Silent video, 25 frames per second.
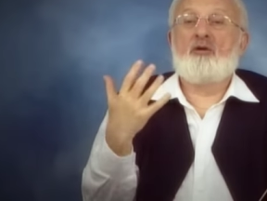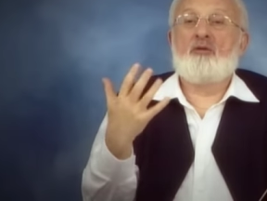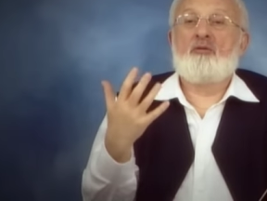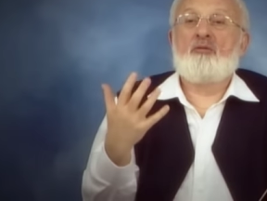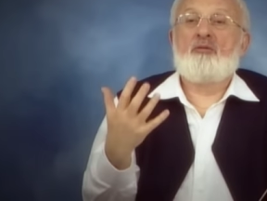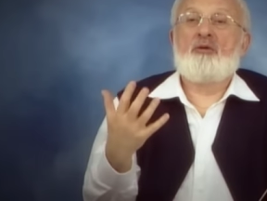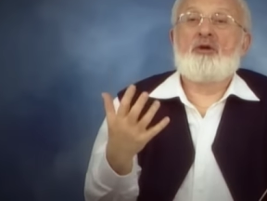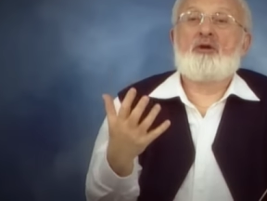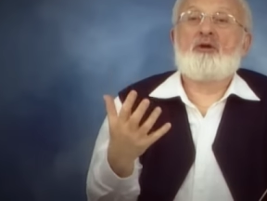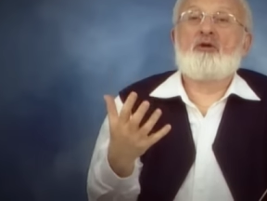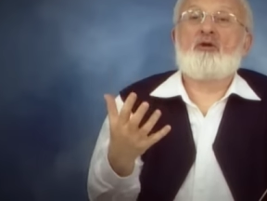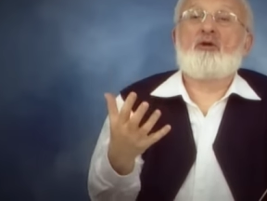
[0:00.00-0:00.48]

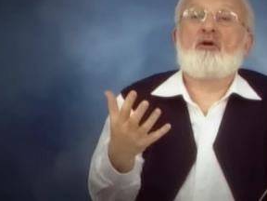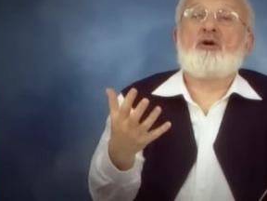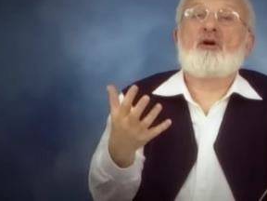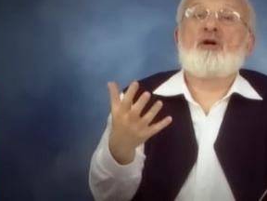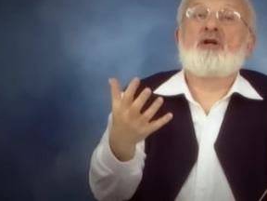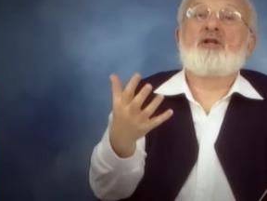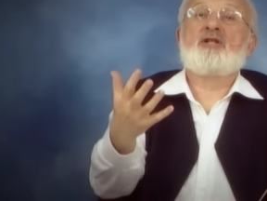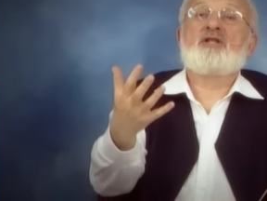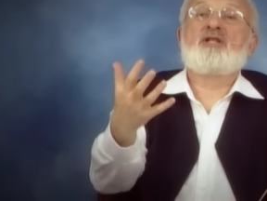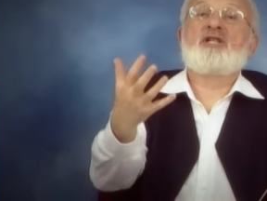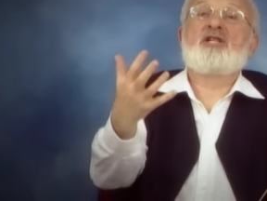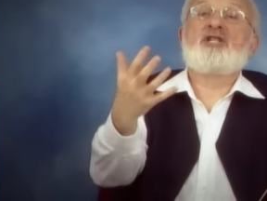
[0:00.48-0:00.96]
not
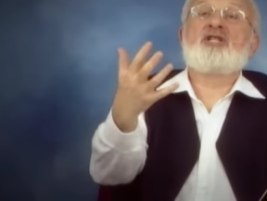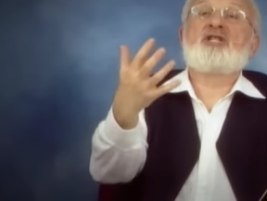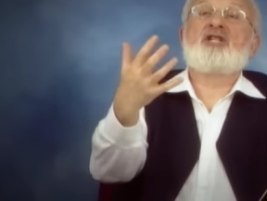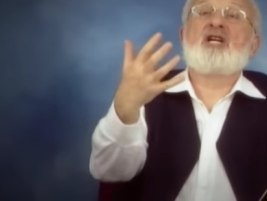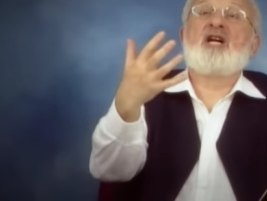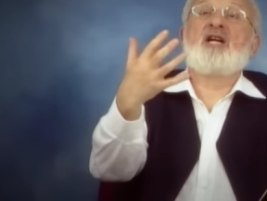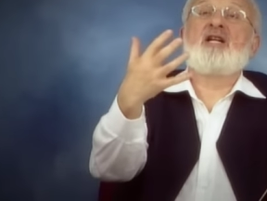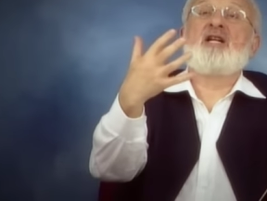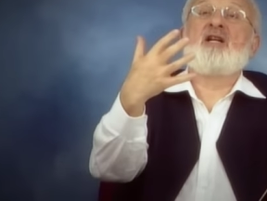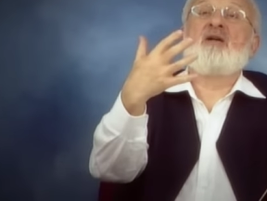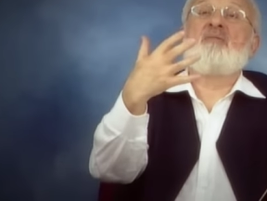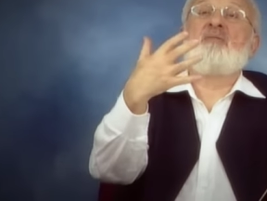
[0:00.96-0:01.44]
because
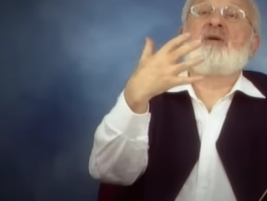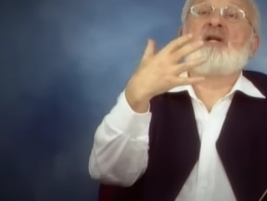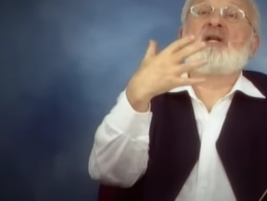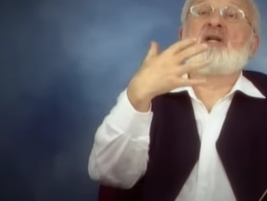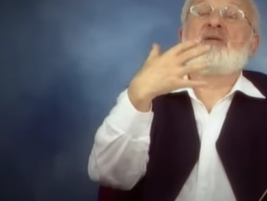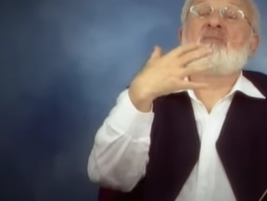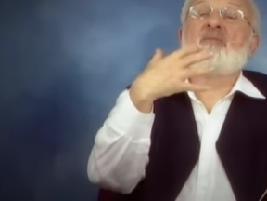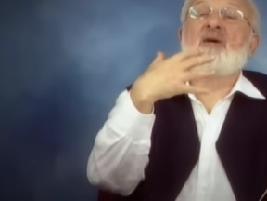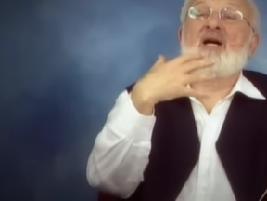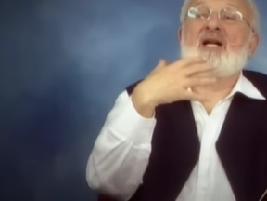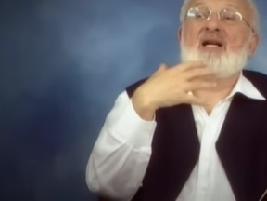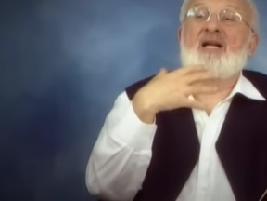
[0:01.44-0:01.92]

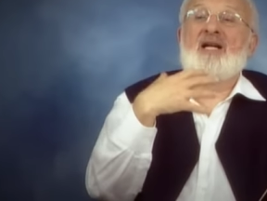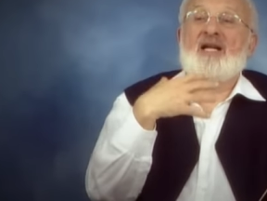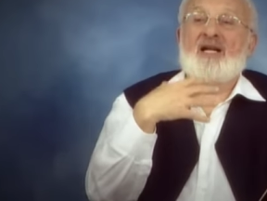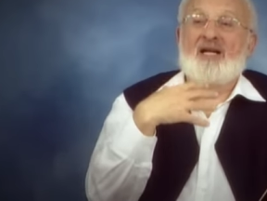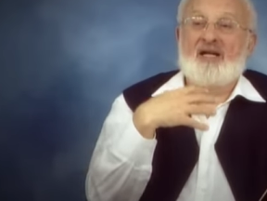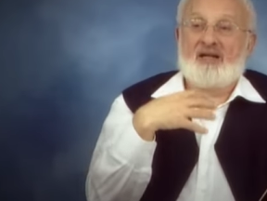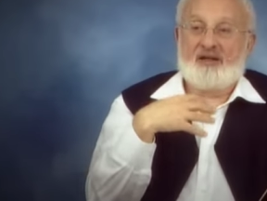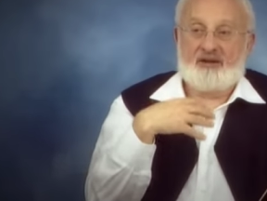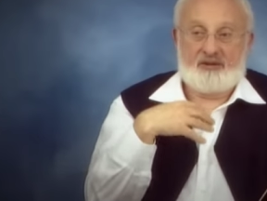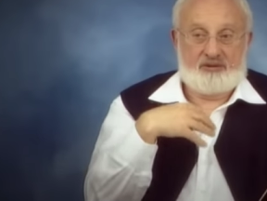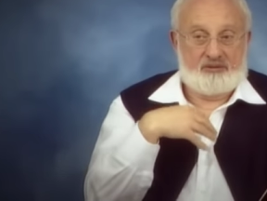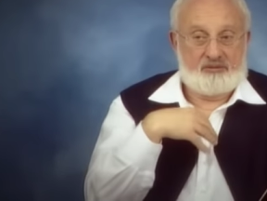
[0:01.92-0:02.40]
something
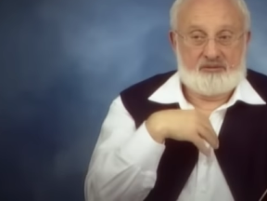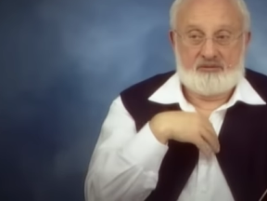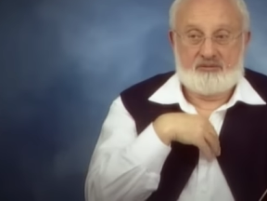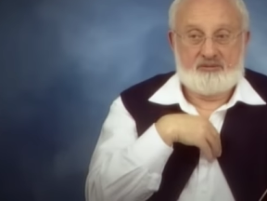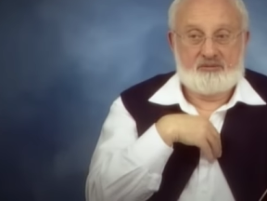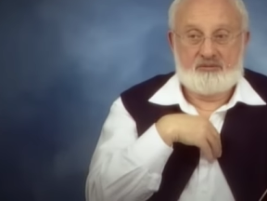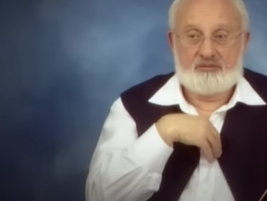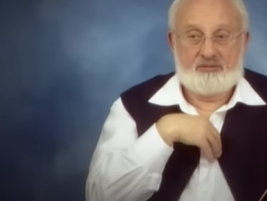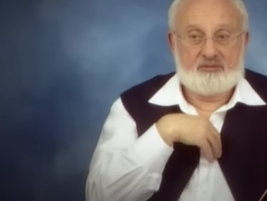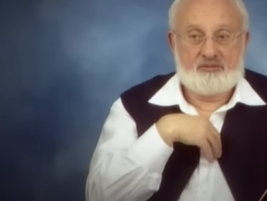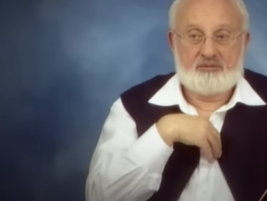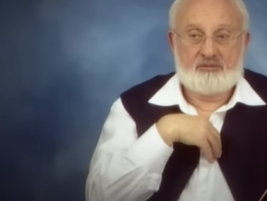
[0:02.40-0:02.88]
brings me
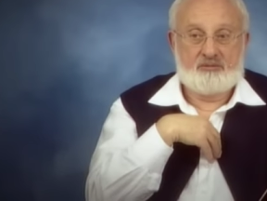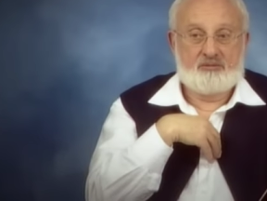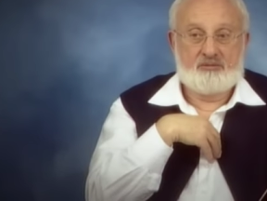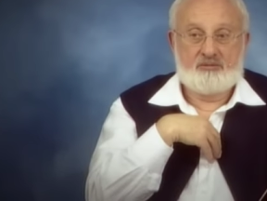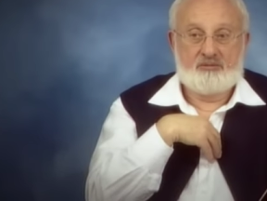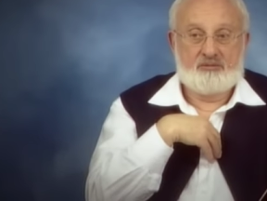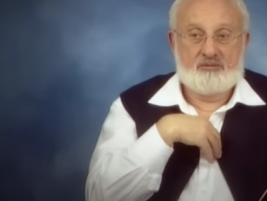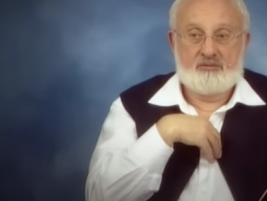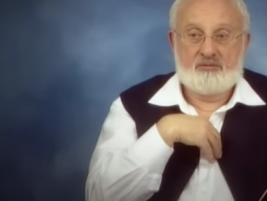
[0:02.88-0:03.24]
pleasure.